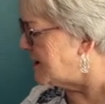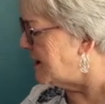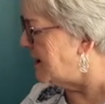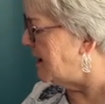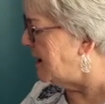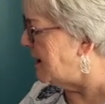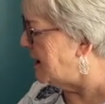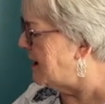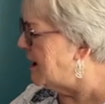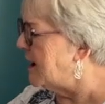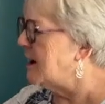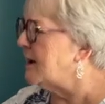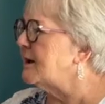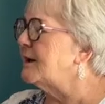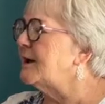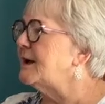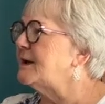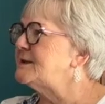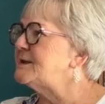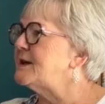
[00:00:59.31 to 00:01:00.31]
are
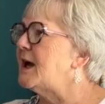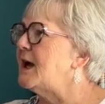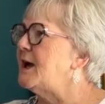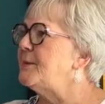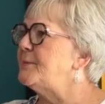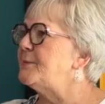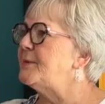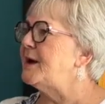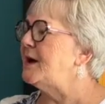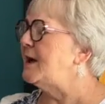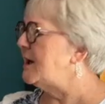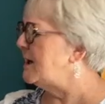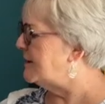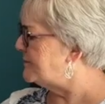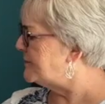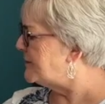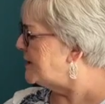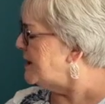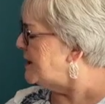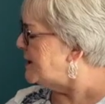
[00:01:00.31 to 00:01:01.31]
a type
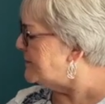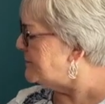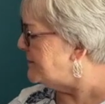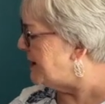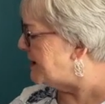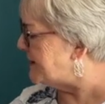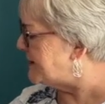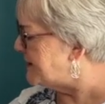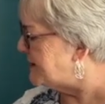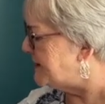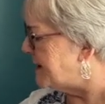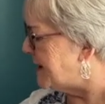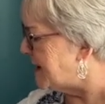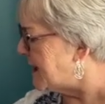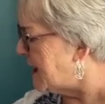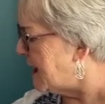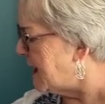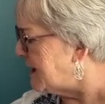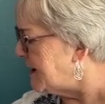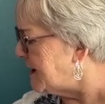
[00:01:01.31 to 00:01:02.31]
of method that
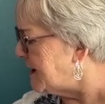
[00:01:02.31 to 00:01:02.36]
I